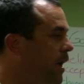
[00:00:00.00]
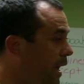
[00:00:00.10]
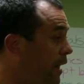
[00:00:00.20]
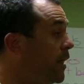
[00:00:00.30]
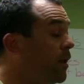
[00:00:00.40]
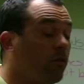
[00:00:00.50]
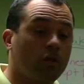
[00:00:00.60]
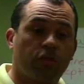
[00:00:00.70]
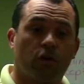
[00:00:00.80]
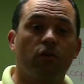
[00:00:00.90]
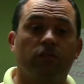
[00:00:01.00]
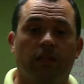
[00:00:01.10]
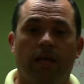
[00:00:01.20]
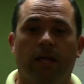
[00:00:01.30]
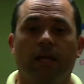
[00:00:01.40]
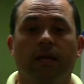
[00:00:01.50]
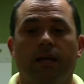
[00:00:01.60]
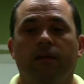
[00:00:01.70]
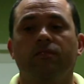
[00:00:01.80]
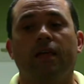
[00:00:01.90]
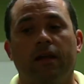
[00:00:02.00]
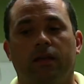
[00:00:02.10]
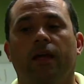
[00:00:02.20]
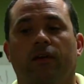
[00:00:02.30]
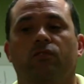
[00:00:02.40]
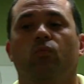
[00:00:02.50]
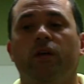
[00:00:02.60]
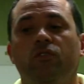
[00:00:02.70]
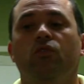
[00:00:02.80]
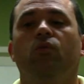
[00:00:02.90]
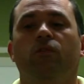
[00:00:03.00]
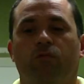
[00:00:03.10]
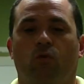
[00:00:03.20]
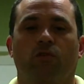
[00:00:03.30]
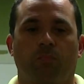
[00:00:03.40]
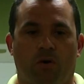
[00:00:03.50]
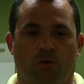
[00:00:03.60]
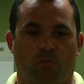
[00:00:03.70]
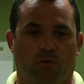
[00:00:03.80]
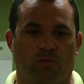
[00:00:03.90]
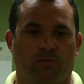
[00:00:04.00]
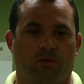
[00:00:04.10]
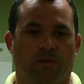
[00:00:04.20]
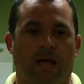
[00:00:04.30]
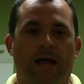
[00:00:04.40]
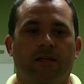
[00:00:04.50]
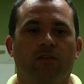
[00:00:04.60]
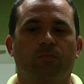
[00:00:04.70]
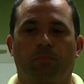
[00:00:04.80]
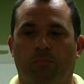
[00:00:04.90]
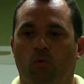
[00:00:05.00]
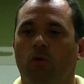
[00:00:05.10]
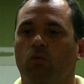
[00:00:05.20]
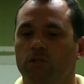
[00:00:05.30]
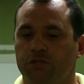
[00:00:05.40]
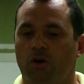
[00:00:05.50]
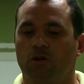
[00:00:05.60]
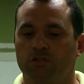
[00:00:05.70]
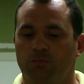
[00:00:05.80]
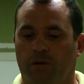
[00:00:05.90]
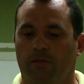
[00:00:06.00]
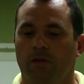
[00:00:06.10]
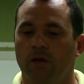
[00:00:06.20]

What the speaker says: And then the third thing is that, yes, we do enforce park rules. That is what we're charged with.